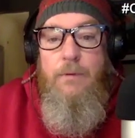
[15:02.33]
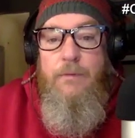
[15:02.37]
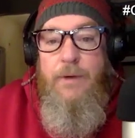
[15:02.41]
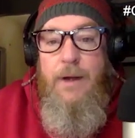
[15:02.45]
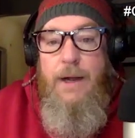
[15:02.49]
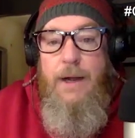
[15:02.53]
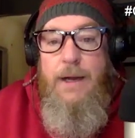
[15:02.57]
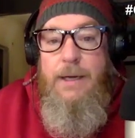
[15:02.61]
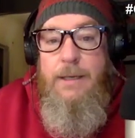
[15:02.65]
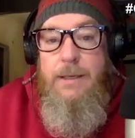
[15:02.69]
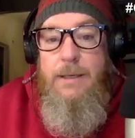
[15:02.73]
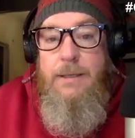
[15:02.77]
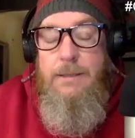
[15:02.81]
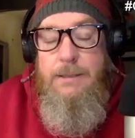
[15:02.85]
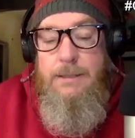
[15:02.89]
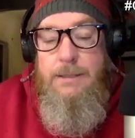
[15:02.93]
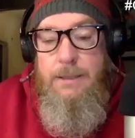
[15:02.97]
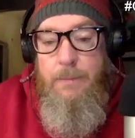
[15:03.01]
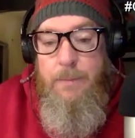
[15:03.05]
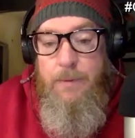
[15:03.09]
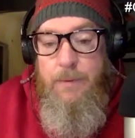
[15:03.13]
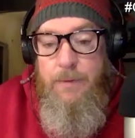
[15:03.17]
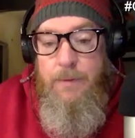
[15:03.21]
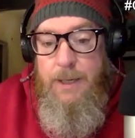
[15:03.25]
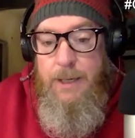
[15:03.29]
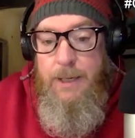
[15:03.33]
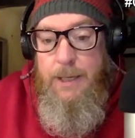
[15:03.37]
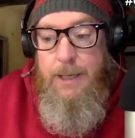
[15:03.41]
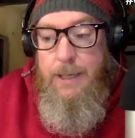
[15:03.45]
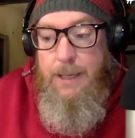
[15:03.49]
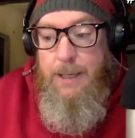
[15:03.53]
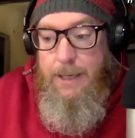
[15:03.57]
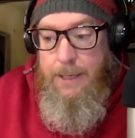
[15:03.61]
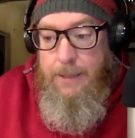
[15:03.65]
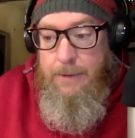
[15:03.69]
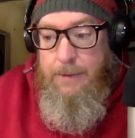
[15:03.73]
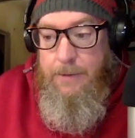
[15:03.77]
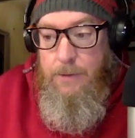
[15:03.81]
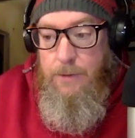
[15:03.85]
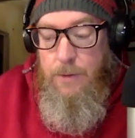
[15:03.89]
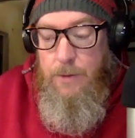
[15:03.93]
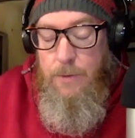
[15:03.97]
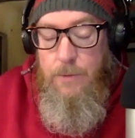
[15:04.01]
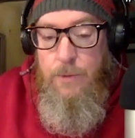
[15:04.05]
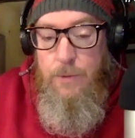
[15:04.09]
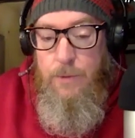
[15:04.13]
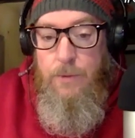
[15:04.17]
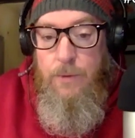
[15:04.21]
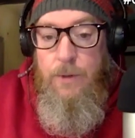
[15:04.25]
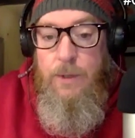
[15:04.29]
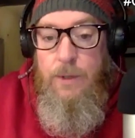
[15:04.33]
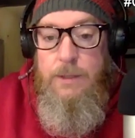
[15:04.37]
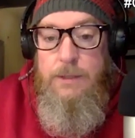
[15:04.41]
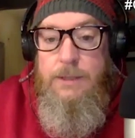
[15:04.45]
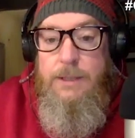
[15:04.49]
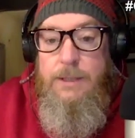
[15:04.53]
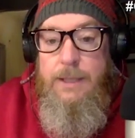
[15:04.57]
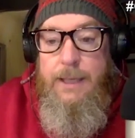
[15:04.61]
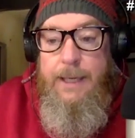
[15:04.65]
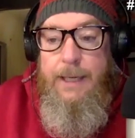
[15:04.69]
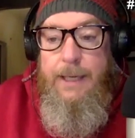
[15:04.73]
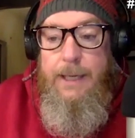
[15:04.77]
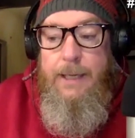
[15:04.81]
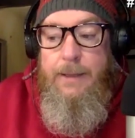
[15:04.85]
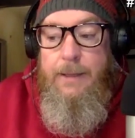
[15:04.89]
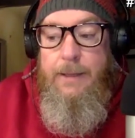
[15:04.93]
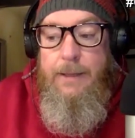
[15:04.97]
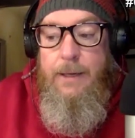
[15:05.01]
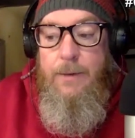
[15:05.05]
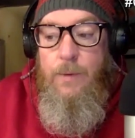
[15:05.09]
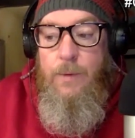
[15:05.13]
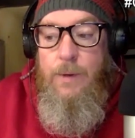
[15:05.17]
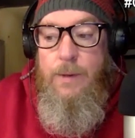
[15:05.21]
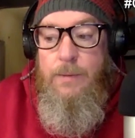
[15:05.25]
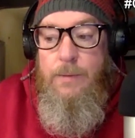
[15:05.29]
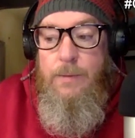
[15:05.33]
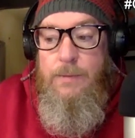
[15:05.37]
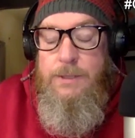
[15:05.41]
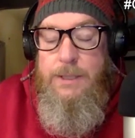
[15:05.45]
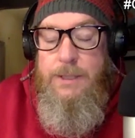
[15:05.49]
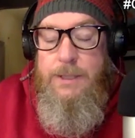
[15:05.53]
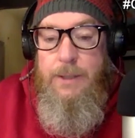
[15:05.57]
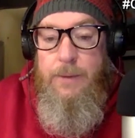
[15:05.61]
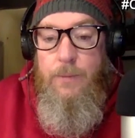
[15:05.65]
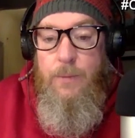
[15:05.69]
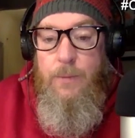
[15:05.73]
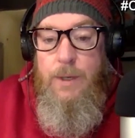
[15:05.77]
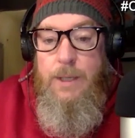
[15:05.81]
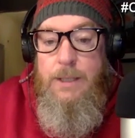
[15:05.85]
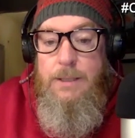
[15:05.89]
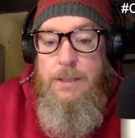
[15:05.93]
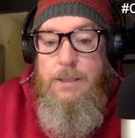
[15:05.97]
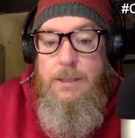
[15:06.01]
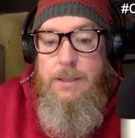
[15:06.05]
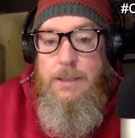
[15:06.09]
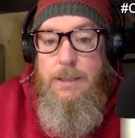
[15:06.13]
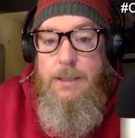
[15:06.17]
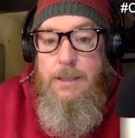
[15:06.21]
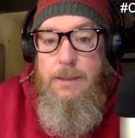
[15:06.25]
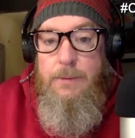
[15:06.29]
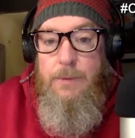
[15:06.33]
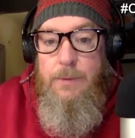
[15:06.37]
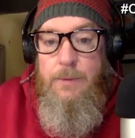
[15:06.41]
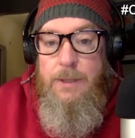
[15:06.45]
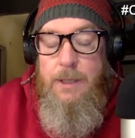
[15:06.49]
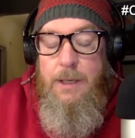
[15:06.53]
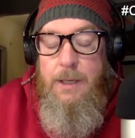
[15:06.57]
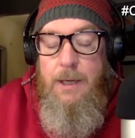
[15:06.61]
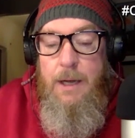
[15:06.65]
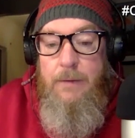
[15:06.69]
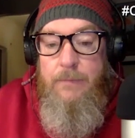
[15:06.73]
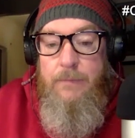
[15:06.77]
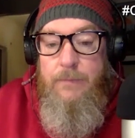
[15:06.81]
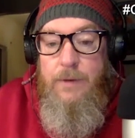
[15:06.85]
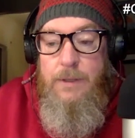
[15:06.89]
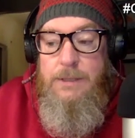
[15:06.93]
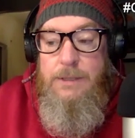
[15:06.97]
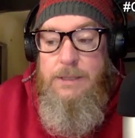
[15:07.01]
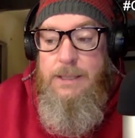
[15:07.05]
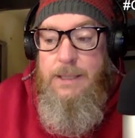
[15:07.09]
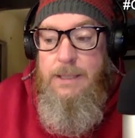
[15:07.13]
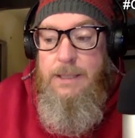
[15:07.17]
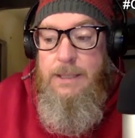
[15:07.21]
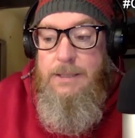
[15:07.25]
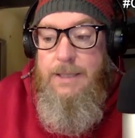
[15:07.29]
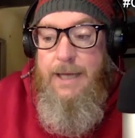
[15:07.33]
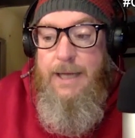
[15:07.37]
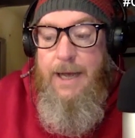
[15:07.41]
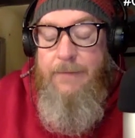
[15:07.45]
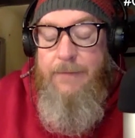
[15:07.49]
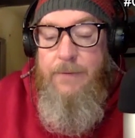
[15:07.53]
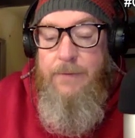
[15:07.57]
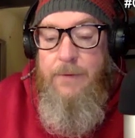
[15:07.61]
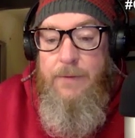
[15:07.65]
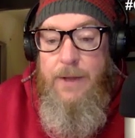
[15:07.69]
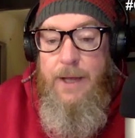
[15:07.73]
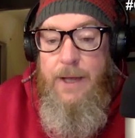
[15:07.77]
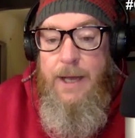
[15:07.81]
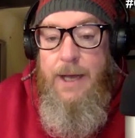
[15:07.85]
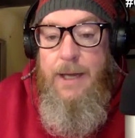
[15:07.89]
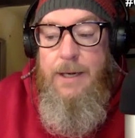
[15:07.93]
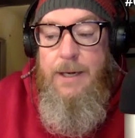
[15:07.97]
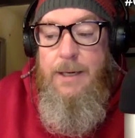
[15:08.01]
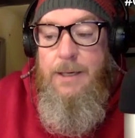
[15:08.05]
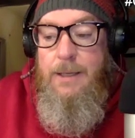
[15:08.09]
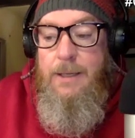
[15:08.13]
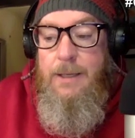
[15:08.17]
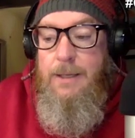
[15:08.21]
find sympathy in local courts, and then we will see what the conference does after that.